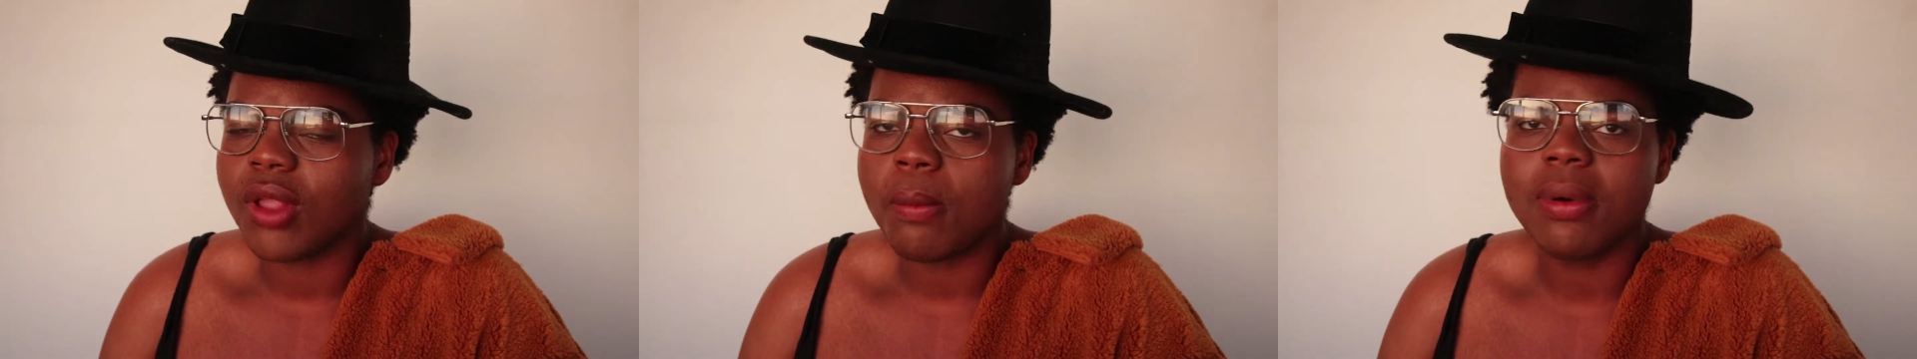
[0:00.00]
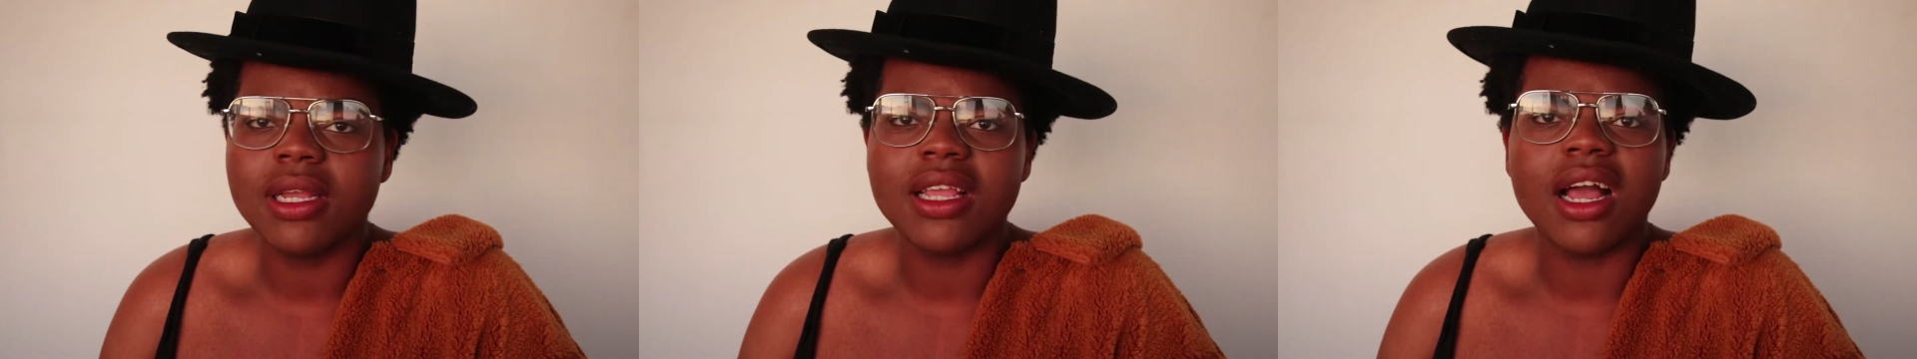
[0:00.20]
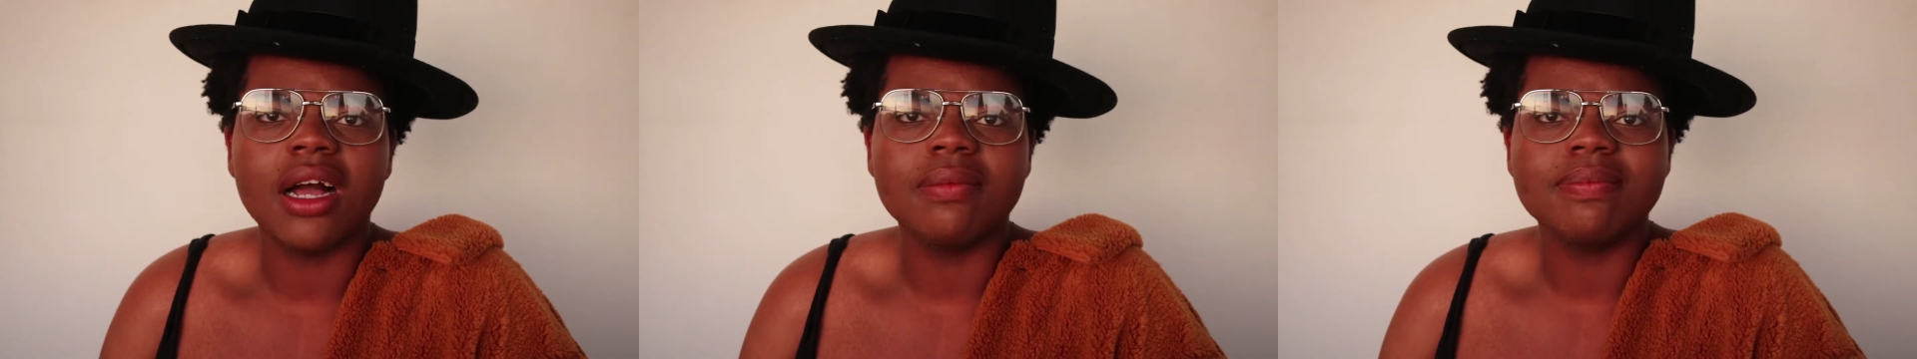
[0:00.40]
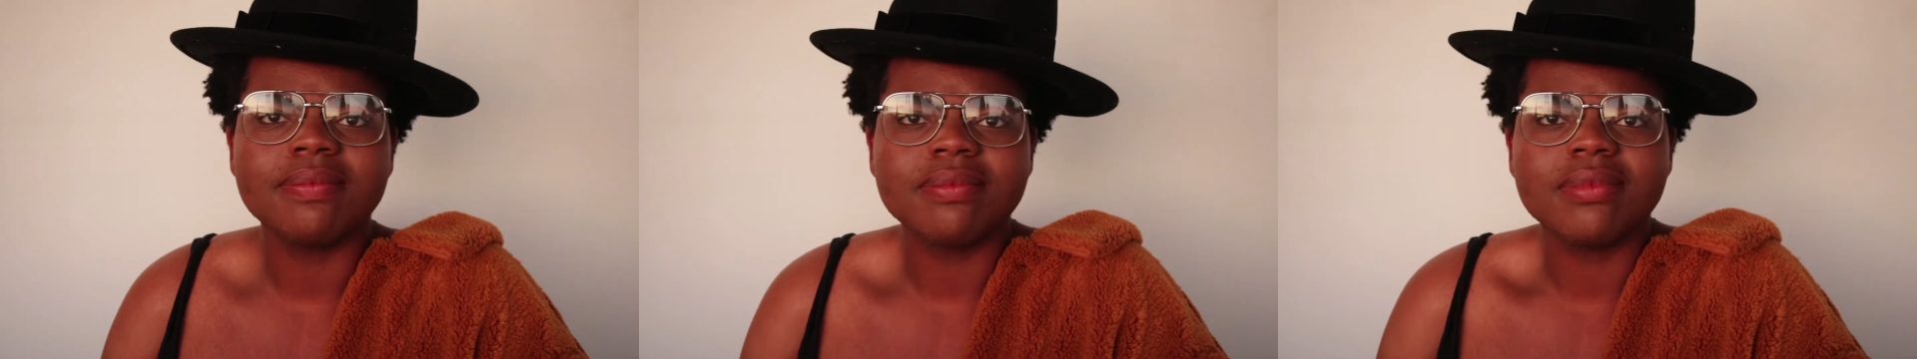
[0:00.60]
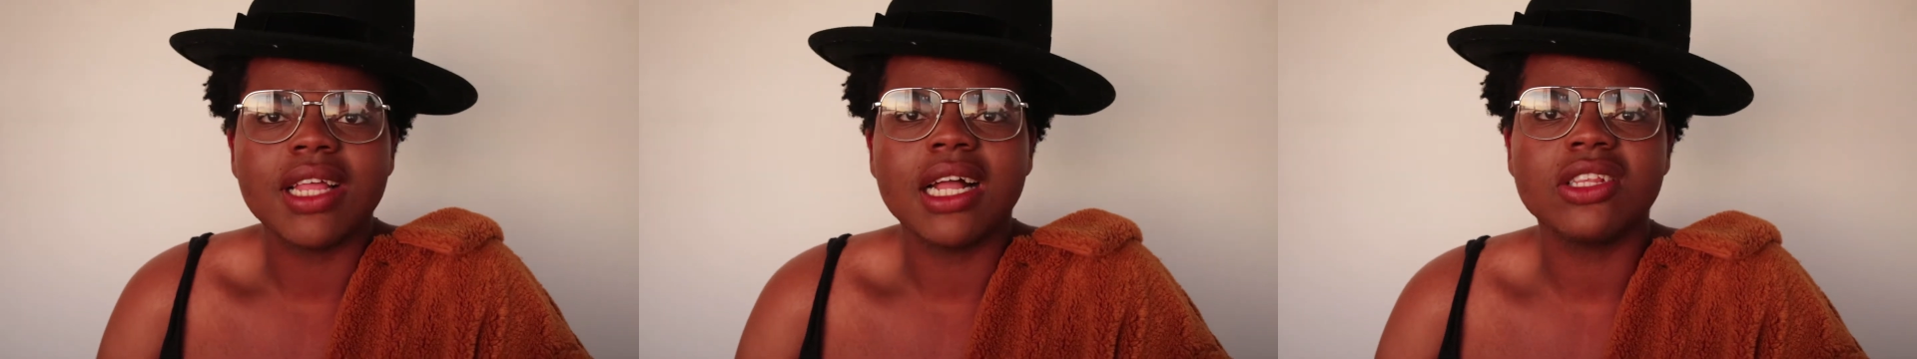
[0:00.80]
But yeah,
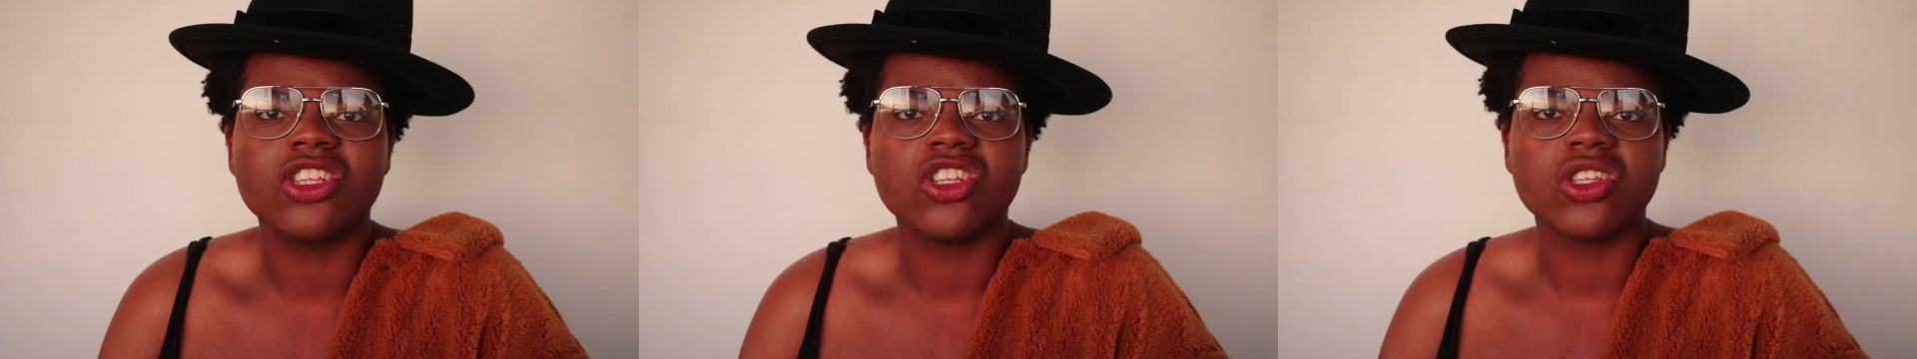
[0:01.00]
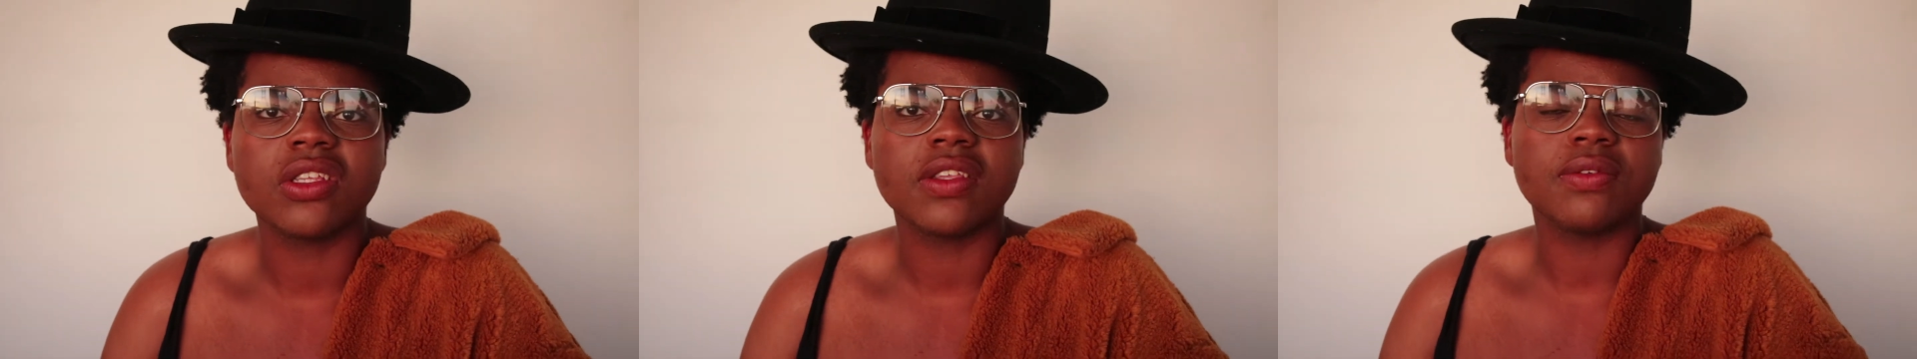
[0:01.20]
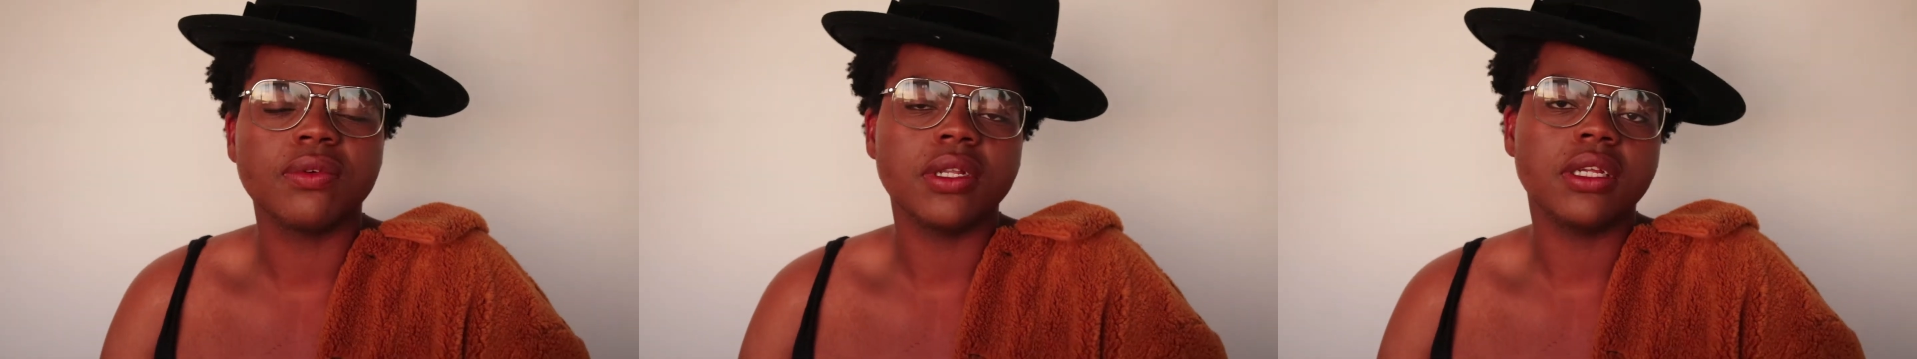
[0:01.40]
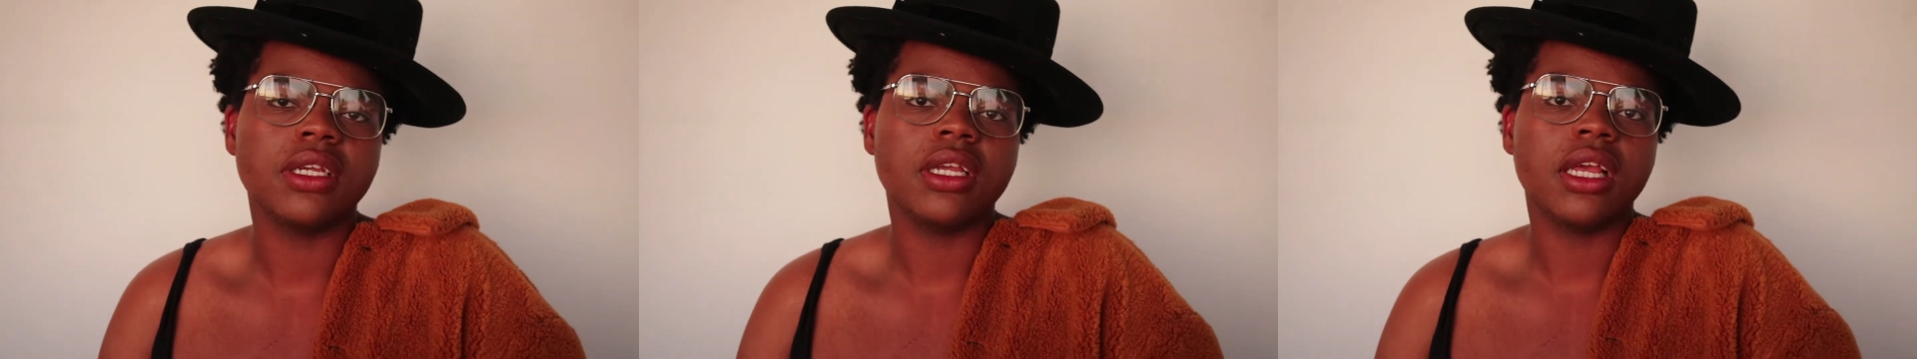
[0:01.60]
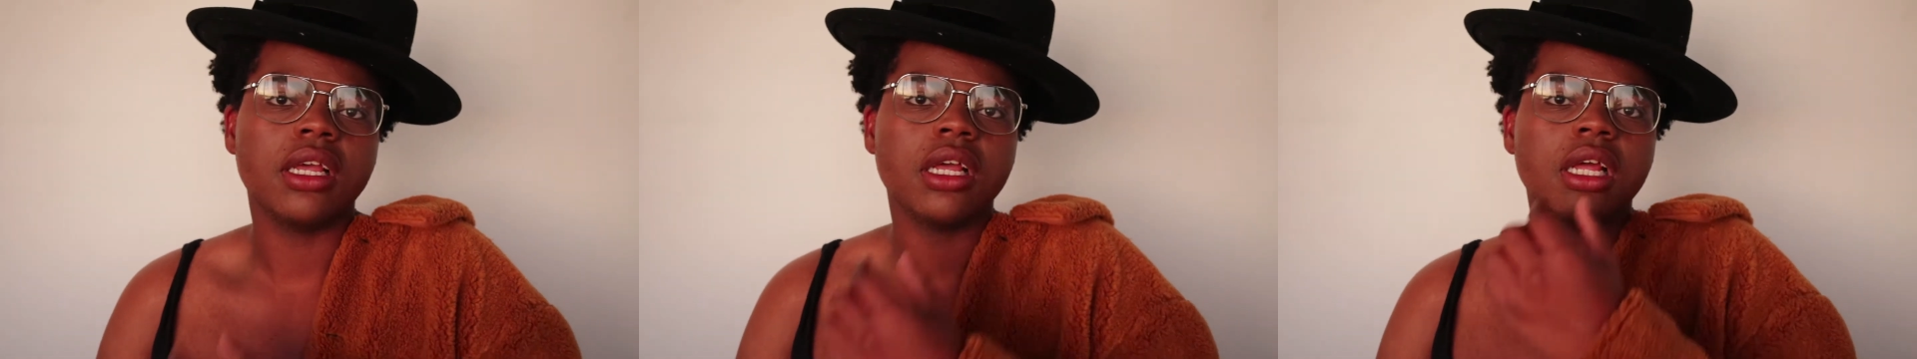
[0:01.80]
that's just
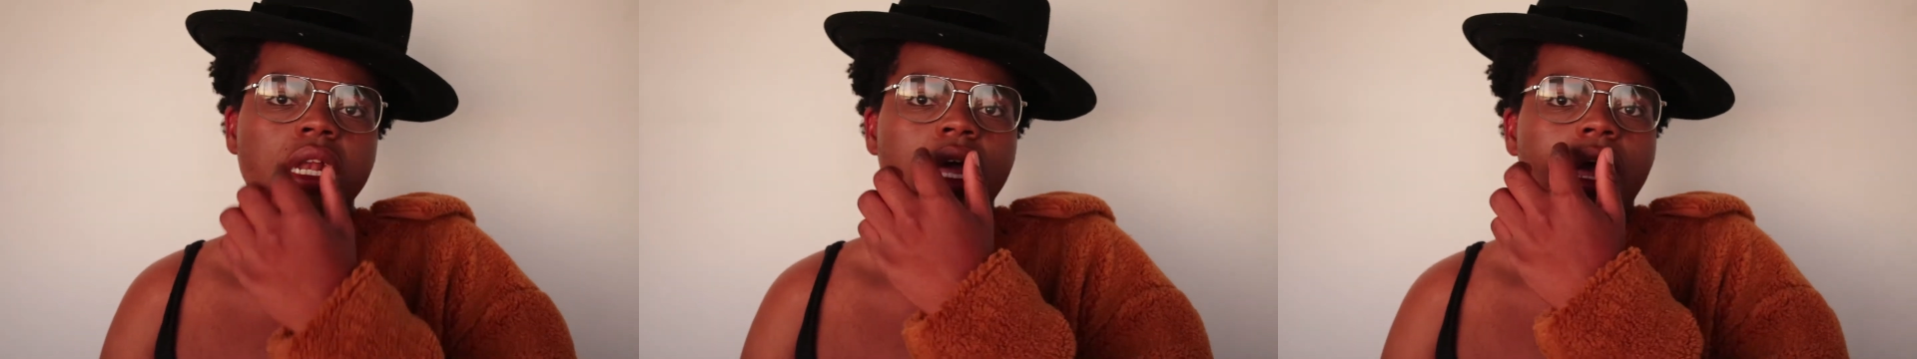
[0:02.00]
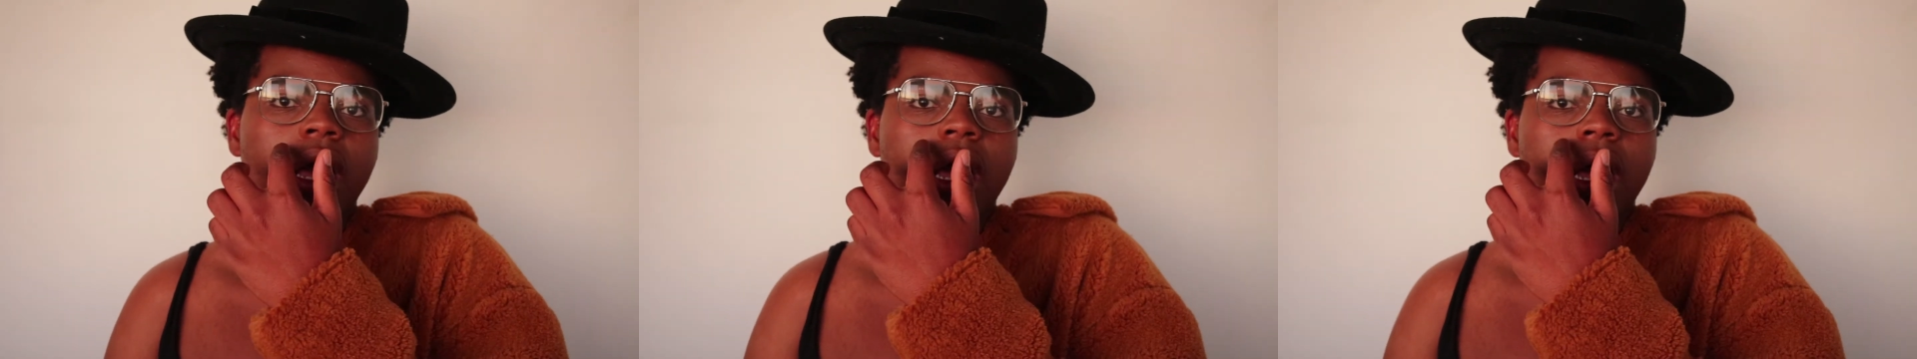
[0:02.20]
really it.